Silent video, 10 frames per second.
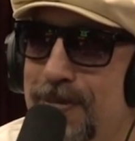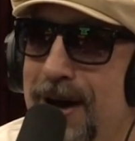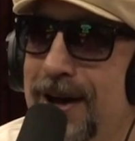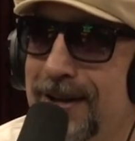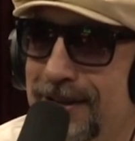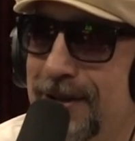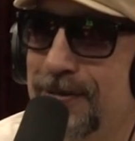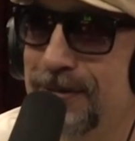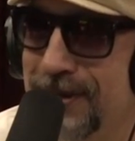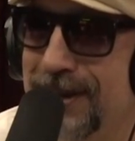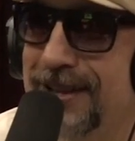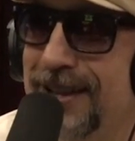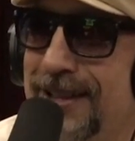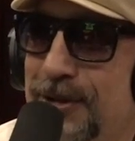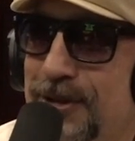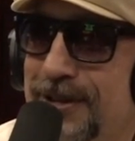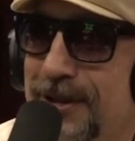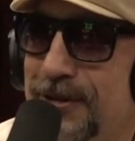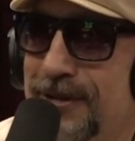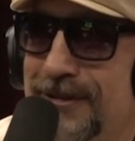by and they'll and then they'll
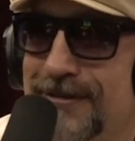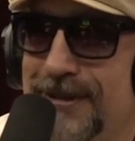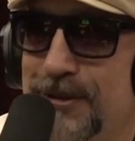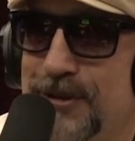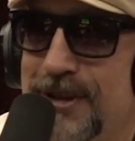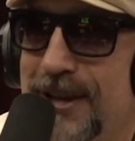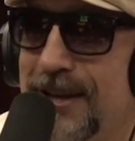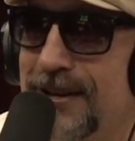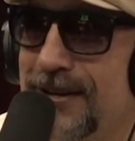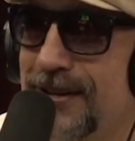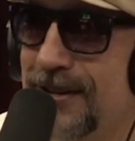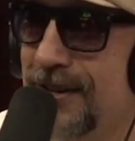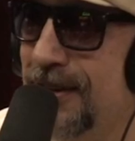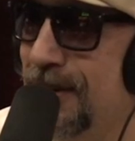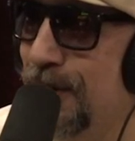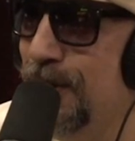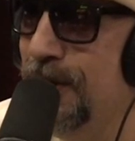they'll they'll sing it or